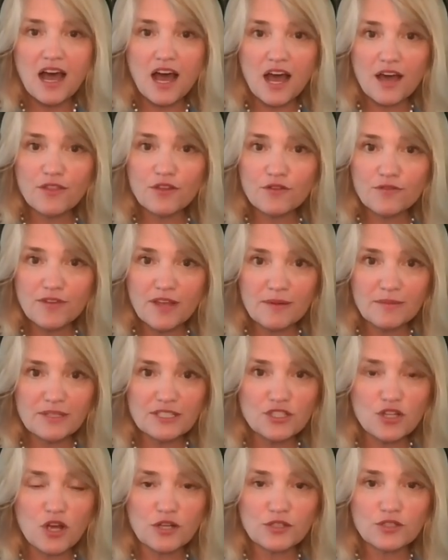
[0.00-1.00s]
Other
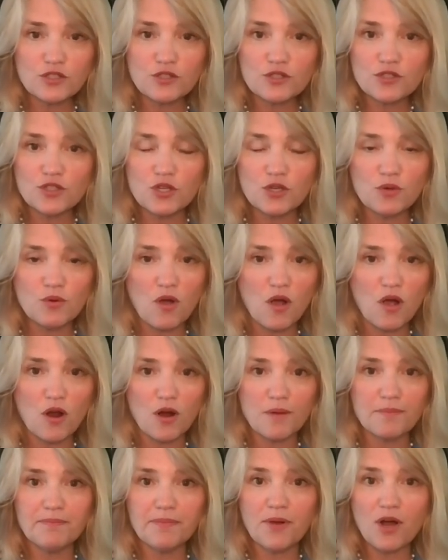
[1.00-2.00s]
family doctors who
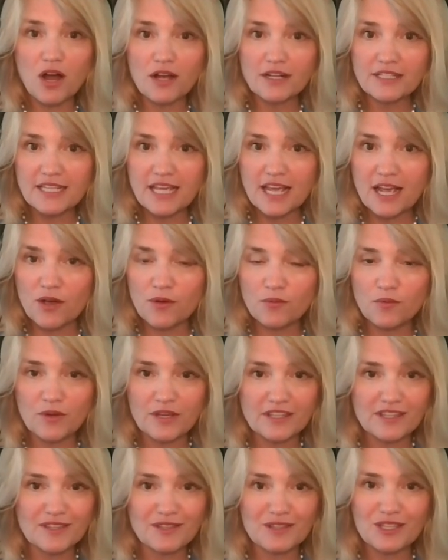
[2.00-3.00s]
are bogged down
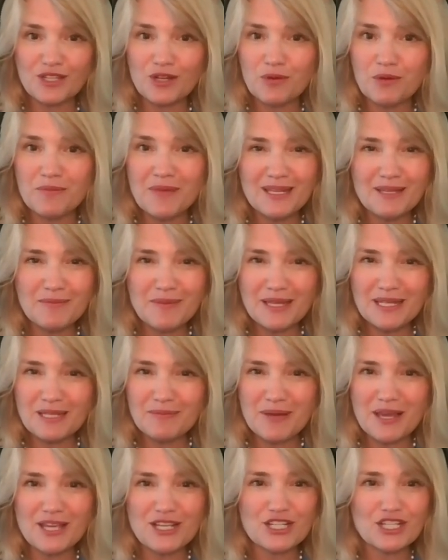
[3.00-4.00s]
with, many, many
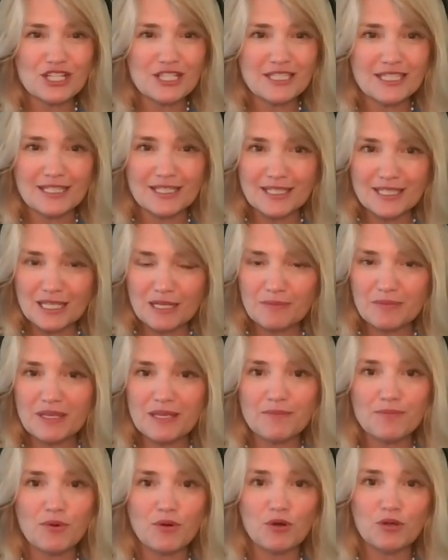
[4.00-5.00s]
patients and sick
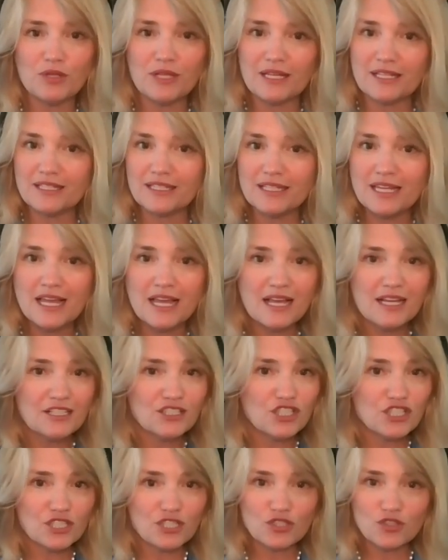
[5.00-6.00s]
people and
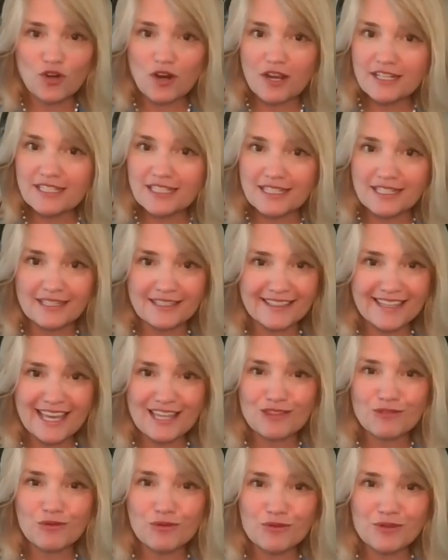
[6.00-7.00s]
just trying to
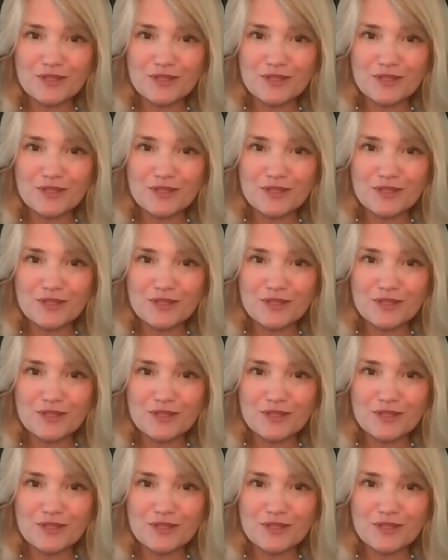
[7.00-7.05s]
get through